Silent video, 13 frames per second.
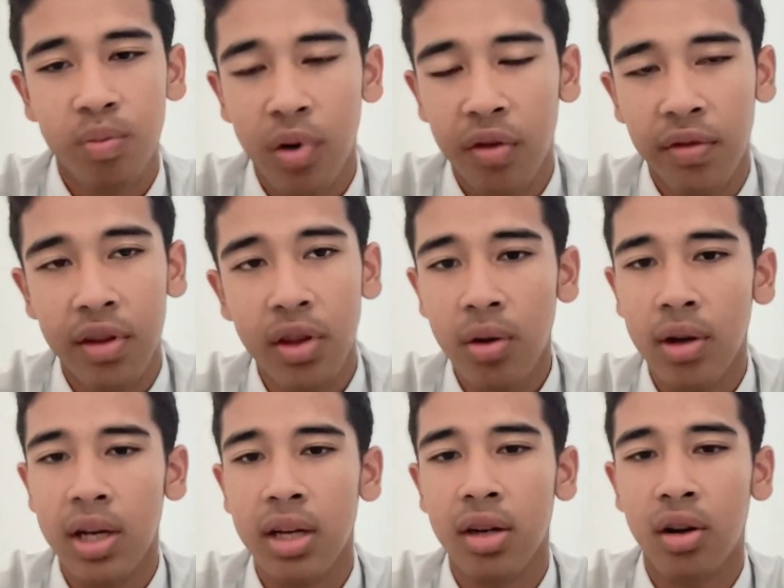Prophet
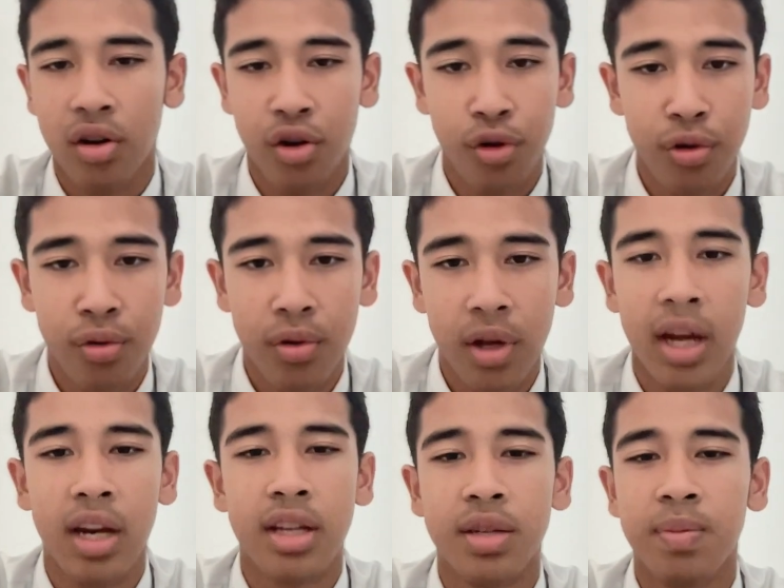Noah or Nuh
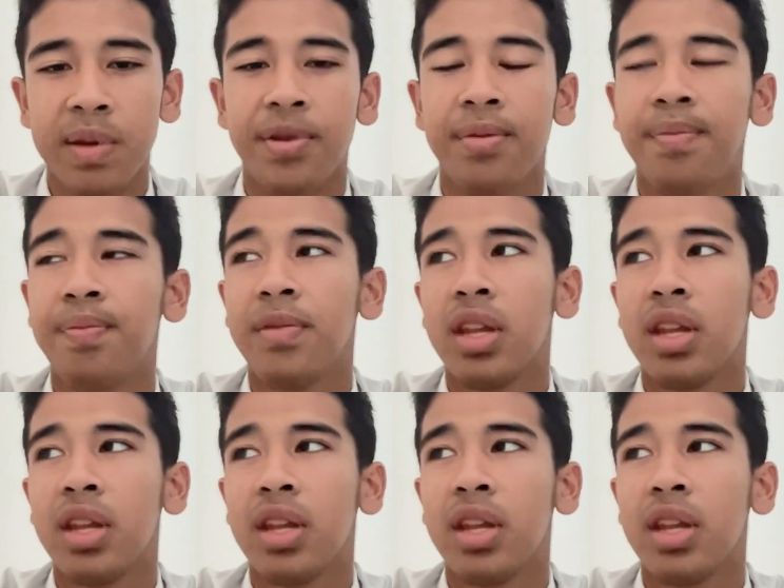and his people.